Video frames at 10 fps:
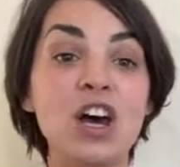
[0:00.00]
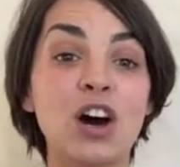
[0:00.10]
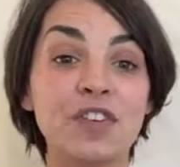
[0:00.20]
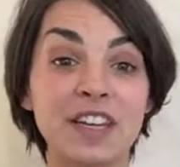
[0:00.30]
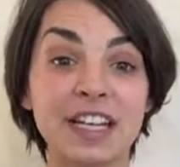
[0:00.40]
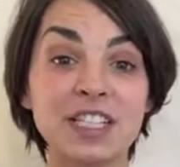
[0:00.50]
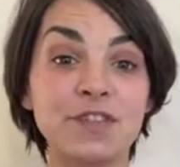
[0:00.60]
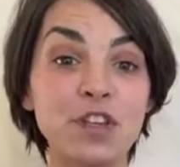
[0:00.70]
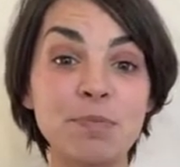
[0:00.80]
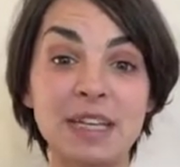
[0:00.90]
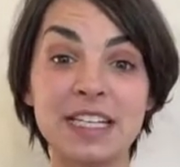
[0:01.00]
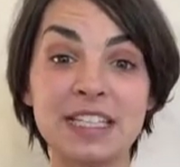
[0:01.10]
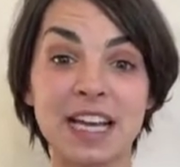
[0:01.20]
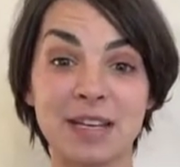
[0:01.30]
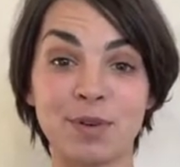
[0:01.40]
Over the next few
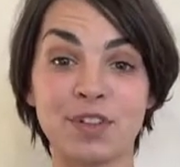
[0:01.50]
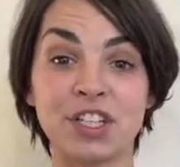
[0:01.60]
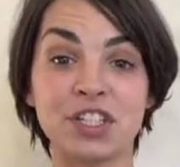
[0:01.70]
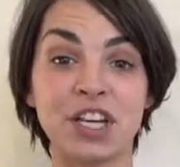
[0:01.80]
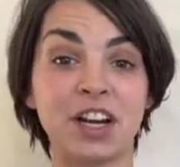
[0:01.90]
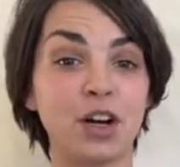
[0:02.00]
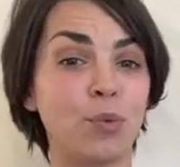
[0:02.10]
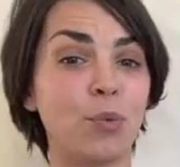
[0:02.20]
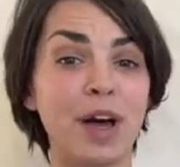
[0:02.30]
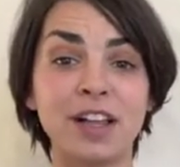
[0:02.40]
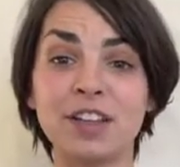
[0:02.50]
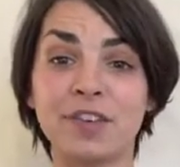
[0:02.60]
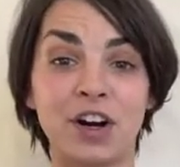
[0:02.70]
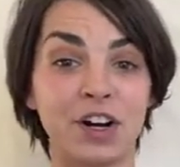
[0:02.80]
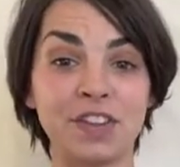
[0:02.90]
minutes, I am going to share a well of
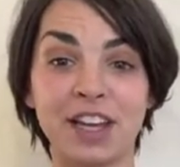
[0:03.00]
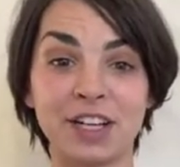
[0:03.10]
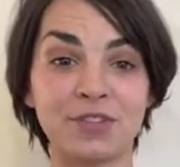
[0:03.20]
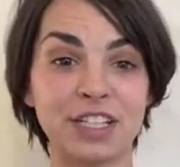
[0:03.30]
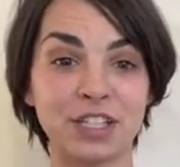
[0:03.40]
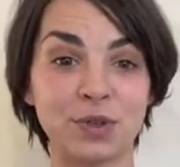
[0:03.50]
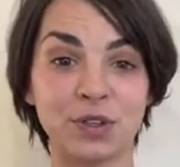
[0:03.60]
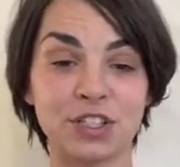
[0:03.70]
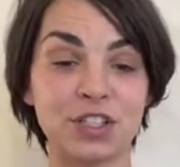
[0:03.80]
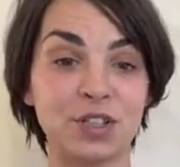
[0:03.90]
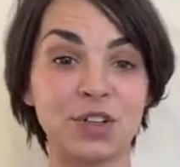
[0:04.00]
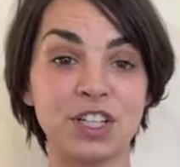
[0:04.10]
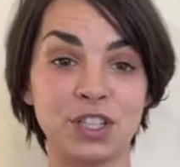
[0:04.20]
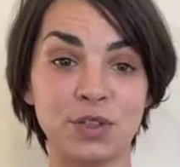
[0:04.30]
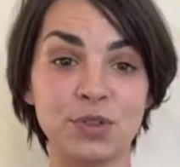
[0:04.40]
online resources you
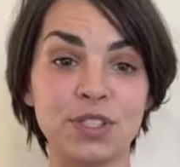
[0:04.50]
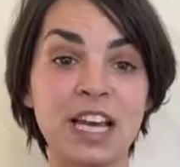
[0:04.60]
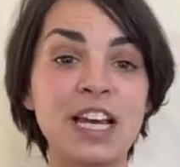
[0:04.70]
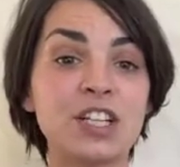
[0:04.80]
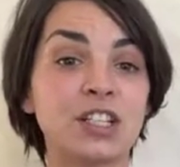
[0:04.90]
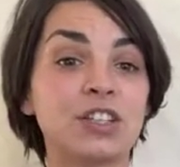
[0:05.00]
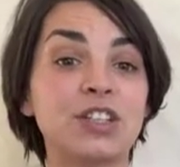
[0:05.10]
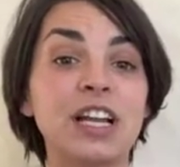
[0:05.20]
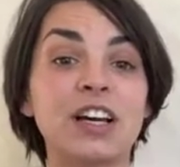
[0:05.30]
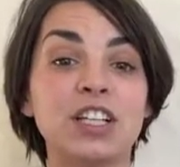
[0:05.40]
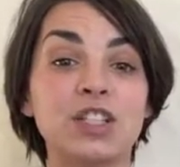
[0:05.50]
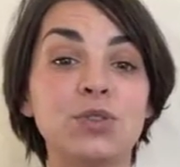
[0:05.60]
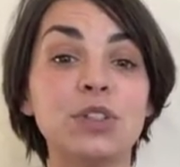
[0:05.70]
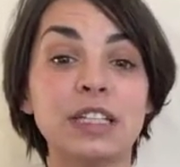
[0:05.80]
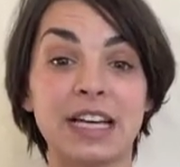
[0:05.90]
can use to learn how to
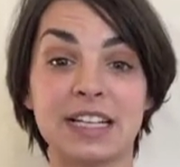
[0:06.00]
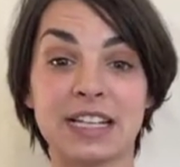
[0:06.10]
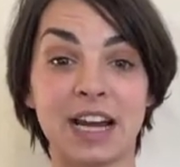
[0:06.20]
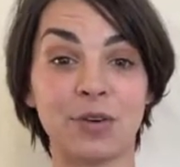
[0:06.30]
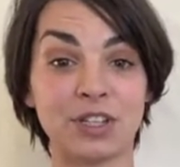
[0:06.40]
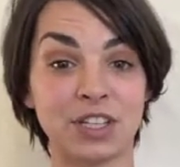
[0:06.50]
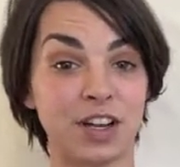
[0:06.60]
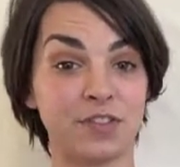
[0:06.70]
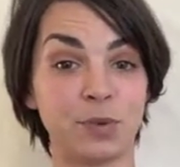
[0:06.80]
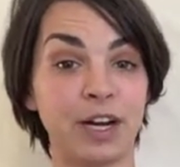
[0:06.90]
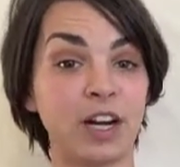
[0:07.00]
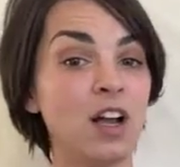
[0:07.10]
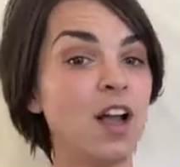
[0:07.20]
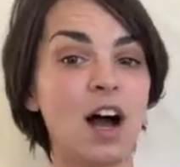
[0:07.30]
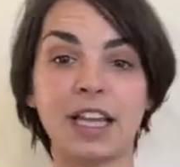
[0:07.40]
utilize our software,
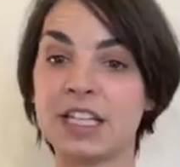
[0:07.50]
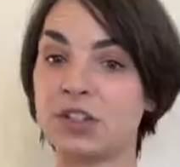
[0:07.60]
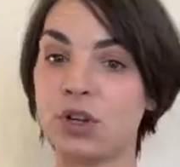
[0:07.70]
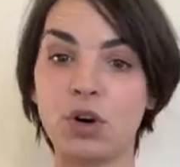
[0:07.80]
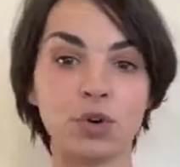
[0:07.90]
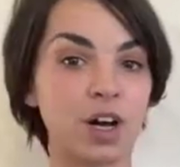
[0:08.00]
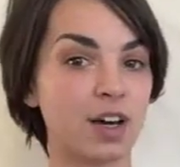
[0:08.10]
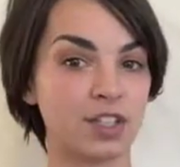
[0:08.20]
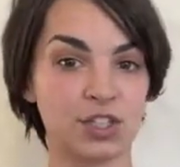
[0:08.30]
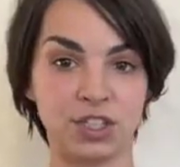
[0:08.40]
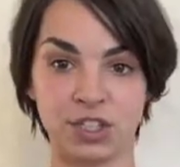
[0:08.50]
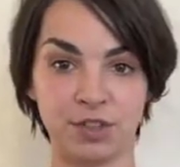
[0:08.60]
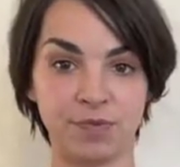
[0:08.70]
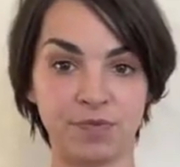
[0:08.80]
all at no cost to you.